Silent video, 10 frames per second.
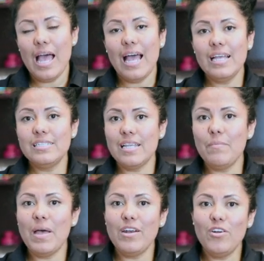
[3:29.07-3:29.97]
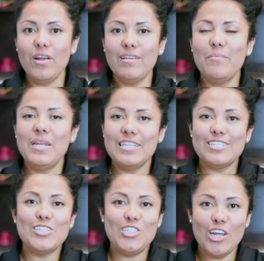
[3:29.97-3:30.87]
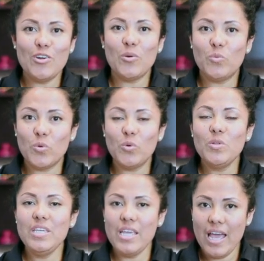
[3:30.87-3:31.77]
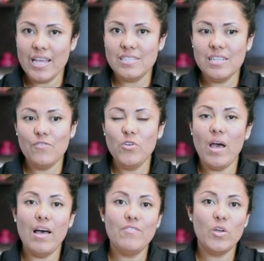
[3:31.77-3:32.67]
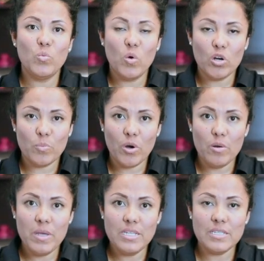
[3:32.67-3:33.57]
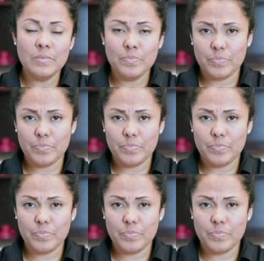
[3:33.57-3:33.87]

As a general rule, yes, if you have a work permit